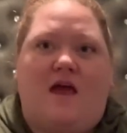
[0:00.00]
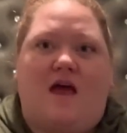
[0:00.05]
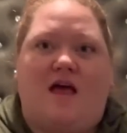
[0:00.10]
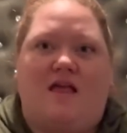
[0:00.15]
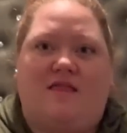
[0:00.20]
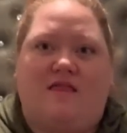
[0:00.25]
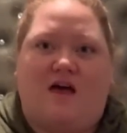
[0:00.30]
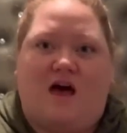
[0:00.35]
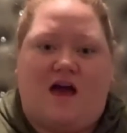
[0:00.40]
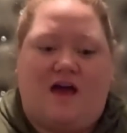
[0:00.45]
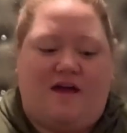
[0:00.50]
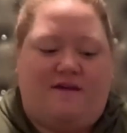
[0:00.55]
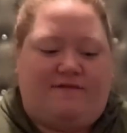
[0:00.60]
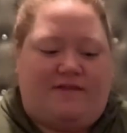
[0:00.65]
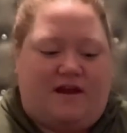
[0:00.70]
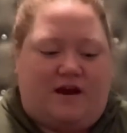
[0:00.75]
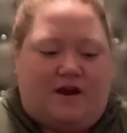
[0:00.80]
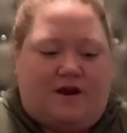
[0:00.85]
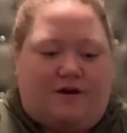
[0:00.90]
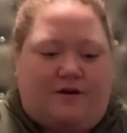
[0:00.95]
lot of
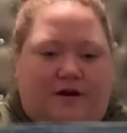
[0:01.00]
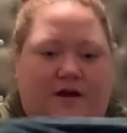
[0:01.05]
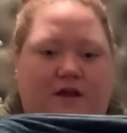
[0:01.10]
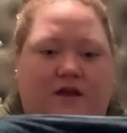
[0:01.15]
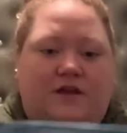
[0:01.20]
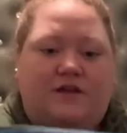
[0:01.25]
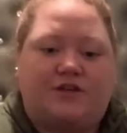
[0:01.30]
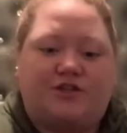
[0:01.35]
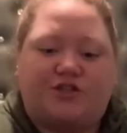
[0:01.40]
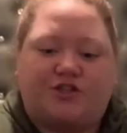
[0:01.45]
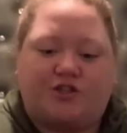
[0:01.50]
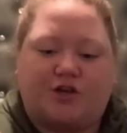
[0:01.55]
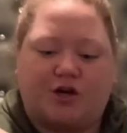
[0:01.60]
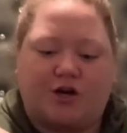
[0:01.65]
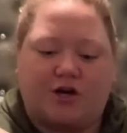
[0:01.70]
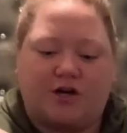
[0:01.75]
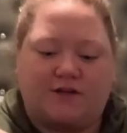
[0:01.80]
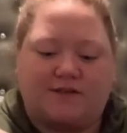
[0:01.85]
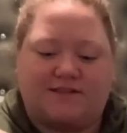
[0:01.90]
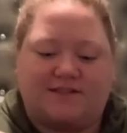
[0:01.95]
their
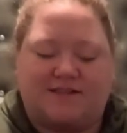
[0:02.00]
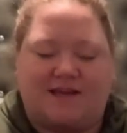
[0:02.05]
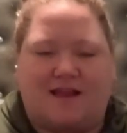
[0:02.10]
shirts.